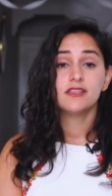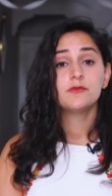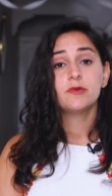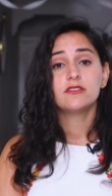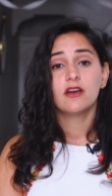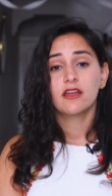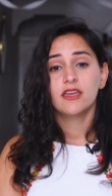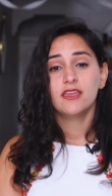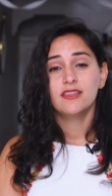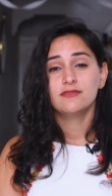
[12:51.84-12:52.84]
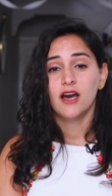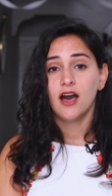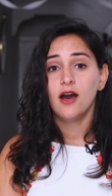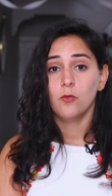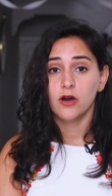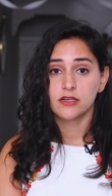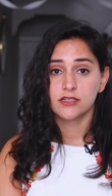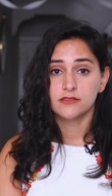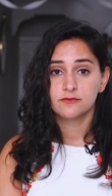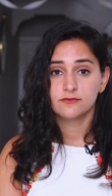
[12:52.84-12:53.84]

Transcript: This put Target in hot water.